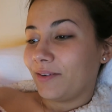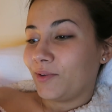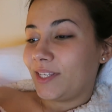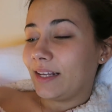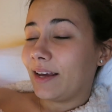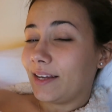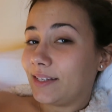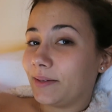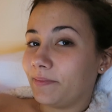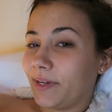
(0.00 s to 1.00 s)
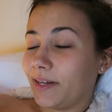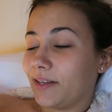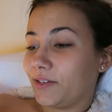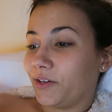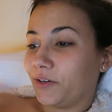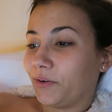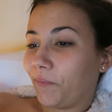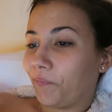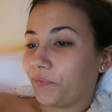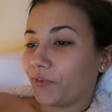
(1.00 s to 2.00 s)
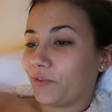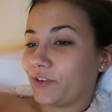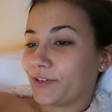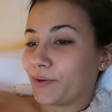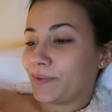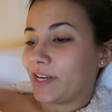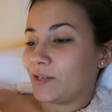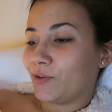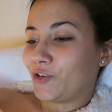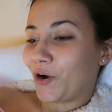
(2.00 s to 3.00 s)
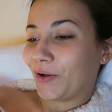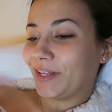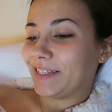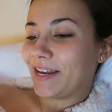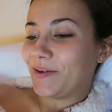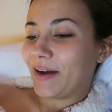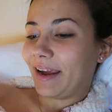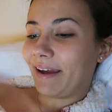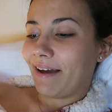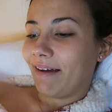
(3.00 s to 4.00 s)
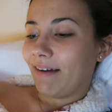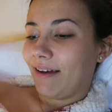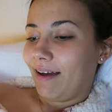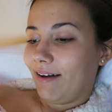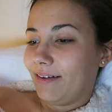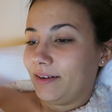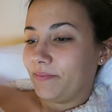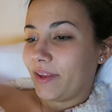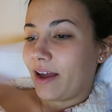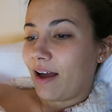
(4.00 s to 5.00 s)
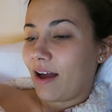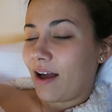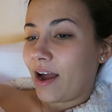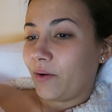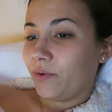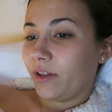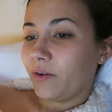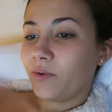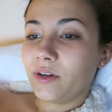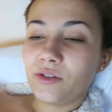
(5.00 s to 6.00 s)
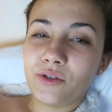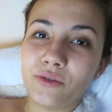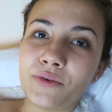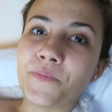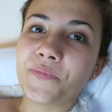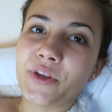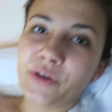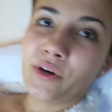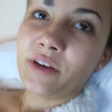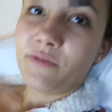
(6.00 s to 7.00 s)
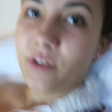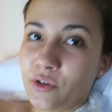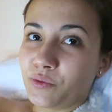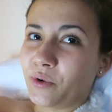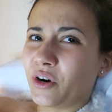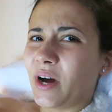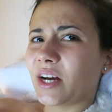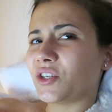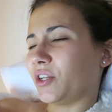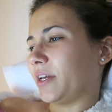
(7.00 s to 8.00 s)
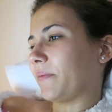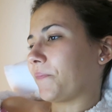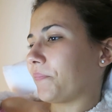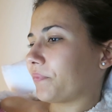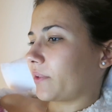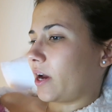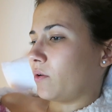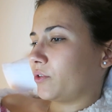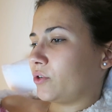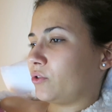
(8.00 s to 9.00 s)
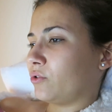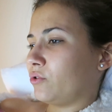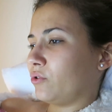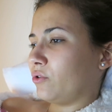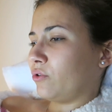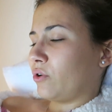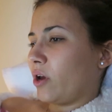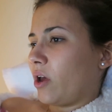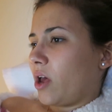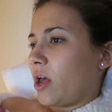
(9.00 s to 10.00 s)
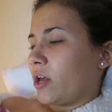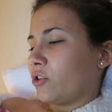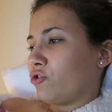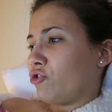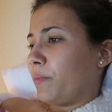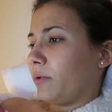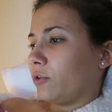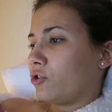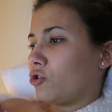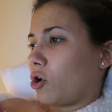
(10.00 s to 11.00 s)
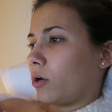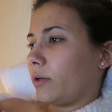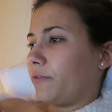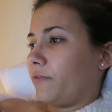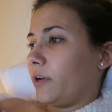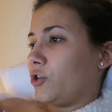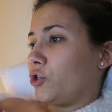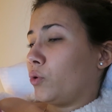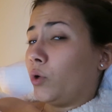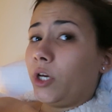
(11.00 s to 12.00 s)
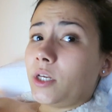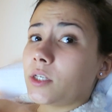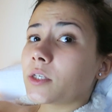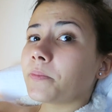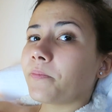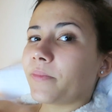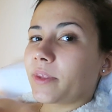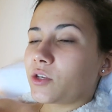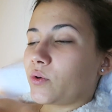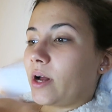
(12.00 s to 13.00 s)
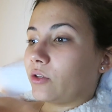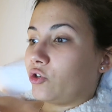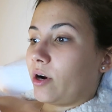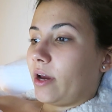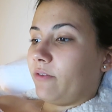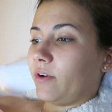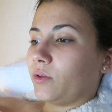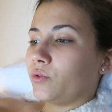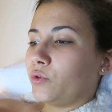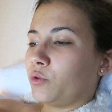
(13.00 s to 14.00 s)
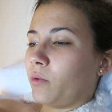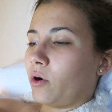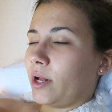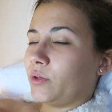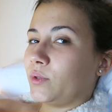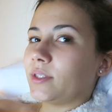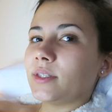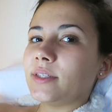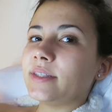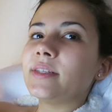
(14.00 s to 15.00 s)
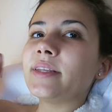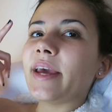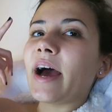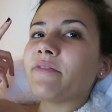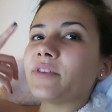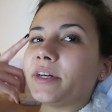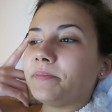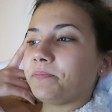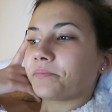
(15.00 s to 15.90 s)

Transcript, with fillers: we still ate them because, you know, we're just obsessed with chocolate anyway. Um, I really want to do a cooking video tomorrow, actually. I wanted to do triple chocolate fudge cookies. So I'll try. If I don't do it tomorrow, I'll do it the day after